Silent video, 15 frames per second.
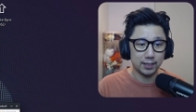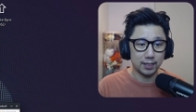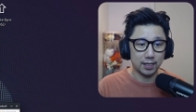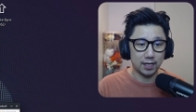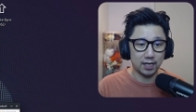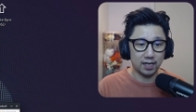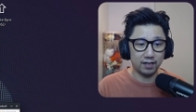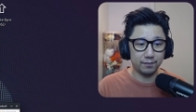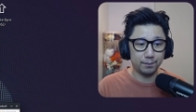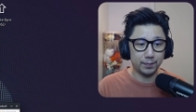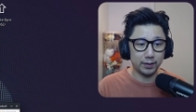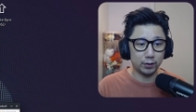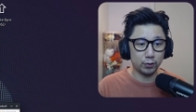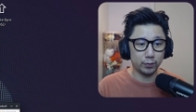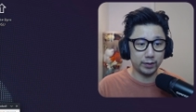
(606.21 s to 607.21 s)
I've
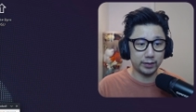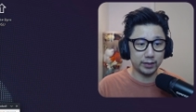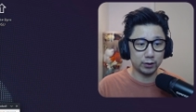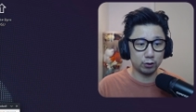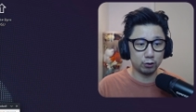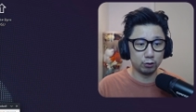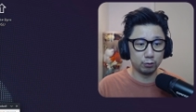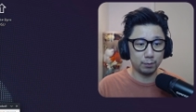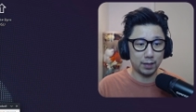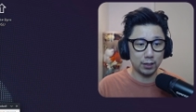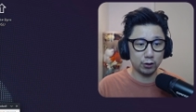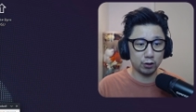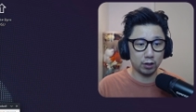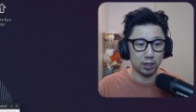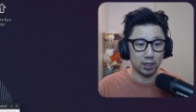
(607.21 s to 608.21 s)
been doing this too
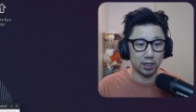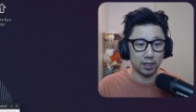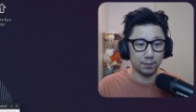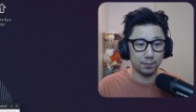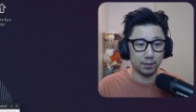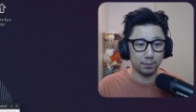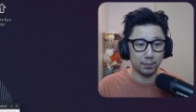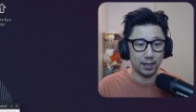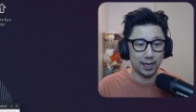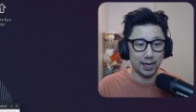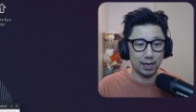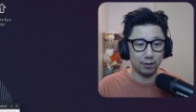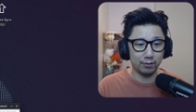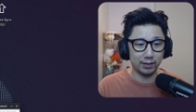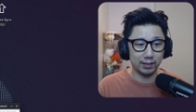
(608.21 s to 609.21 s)
much. Um, my
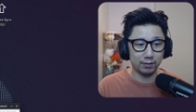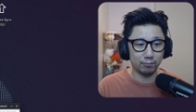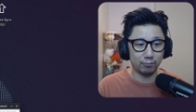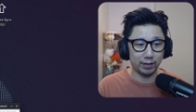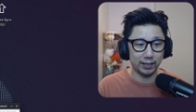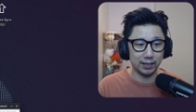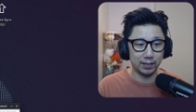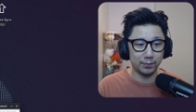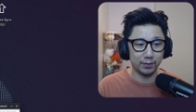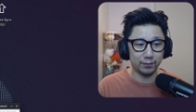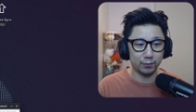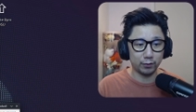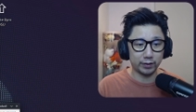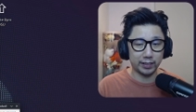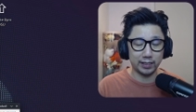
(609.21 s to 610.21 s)
hourly rate limit
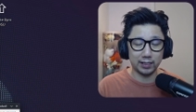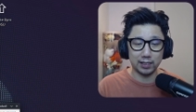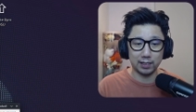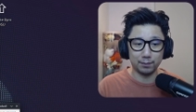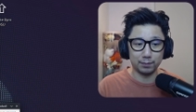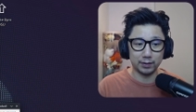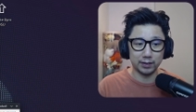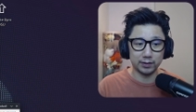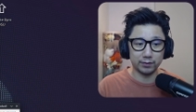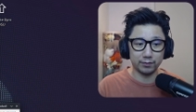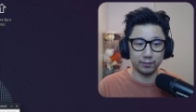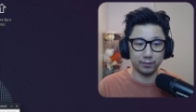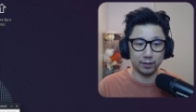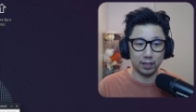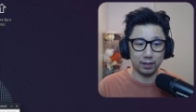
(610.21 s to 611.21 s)
for GitHub is
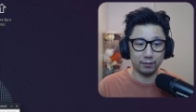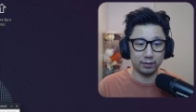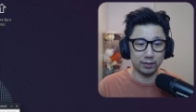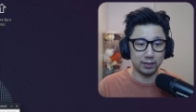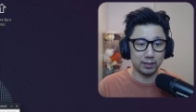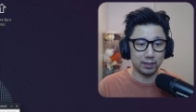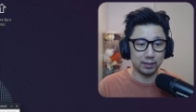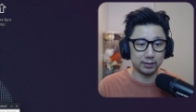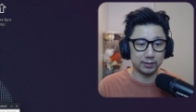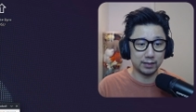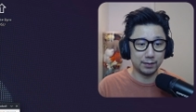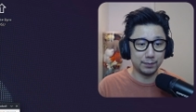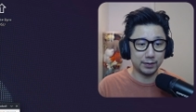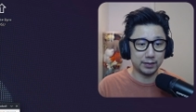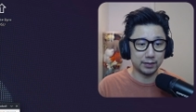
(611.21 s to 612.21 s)
like it's
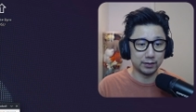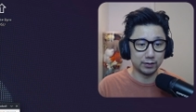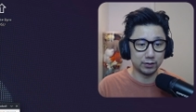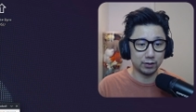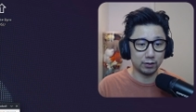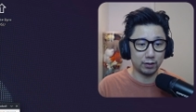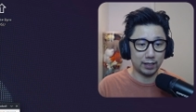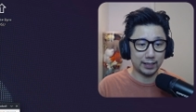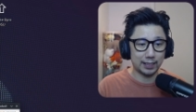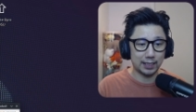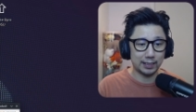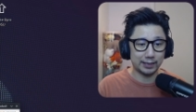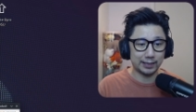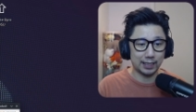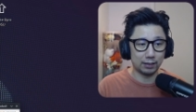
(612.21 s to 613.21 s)
limited, so I
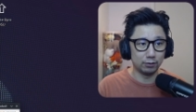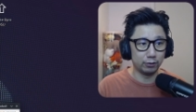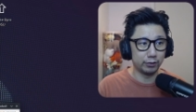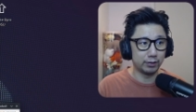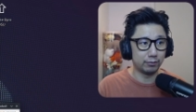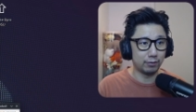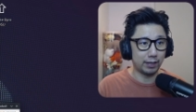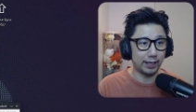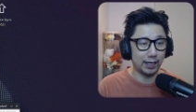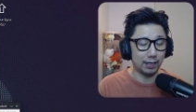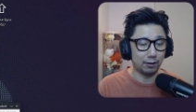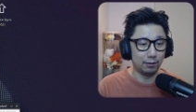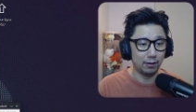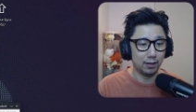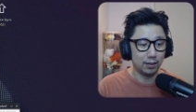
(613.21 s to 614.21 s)
can't download it right
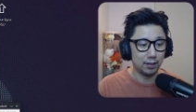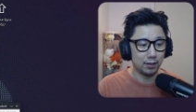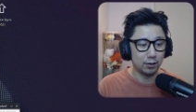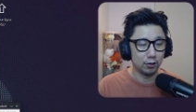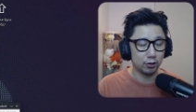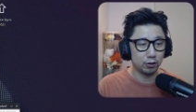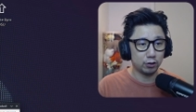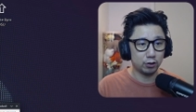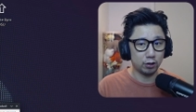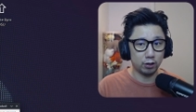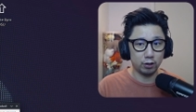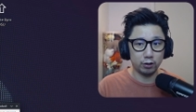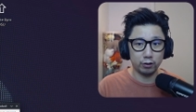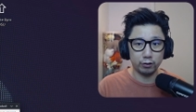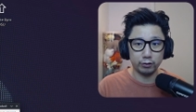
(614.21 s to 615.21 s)
now.
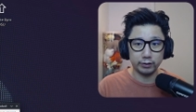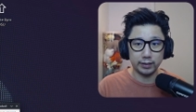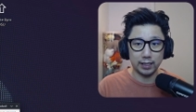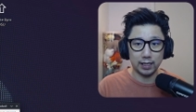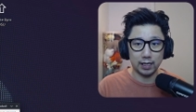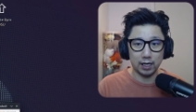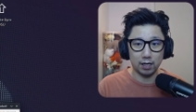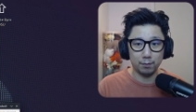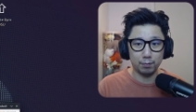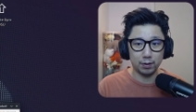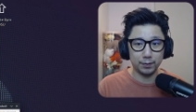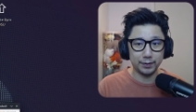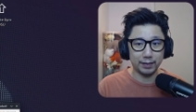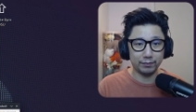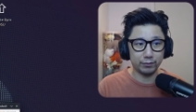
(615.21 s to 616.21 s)
So yeah, I'll
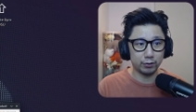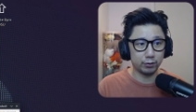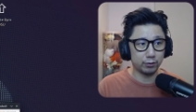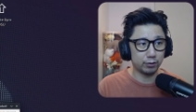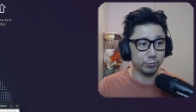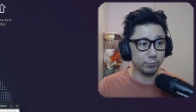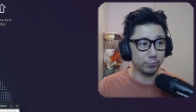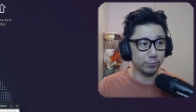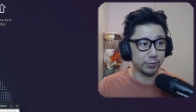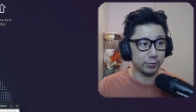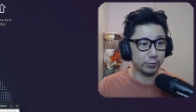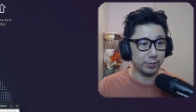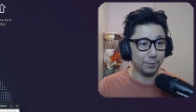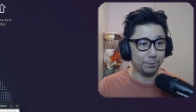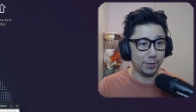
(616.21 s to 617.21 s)
probably have to
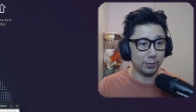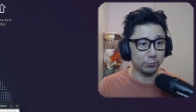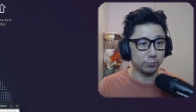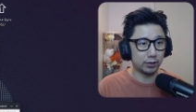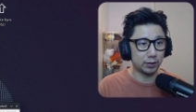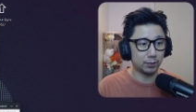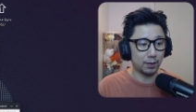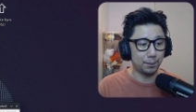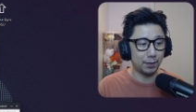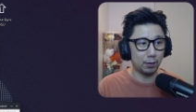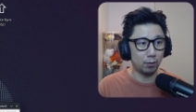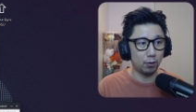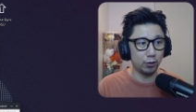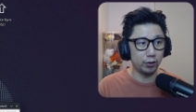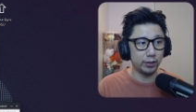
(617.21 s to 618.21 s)
get back to this one. But
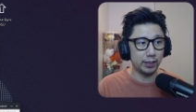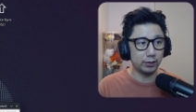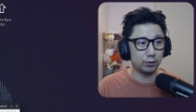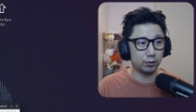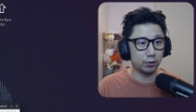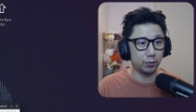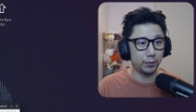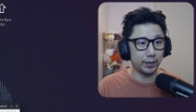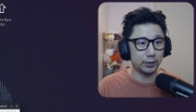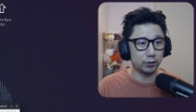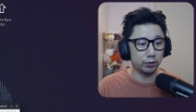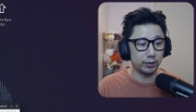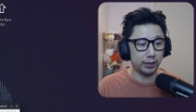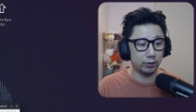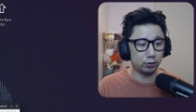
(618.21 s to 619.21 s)
all you need to do is you
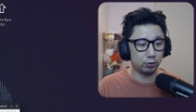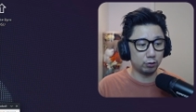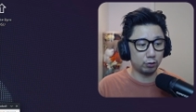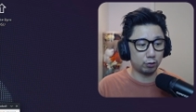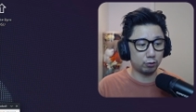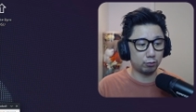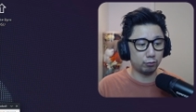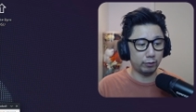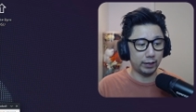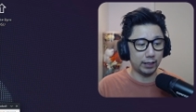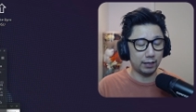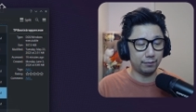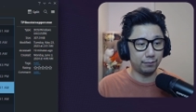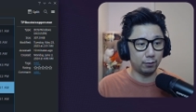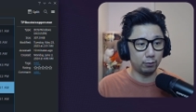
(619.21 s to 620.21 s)
need to create
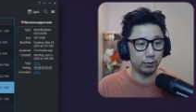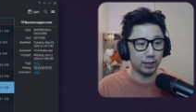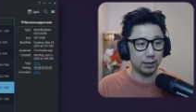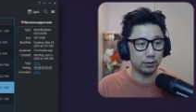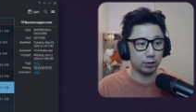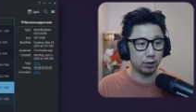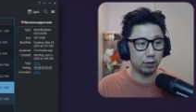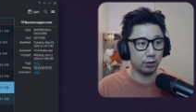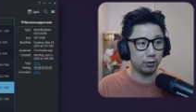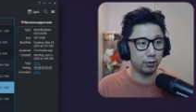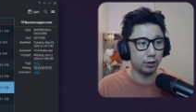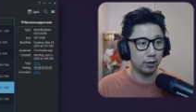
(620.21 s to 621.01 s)
a folder. So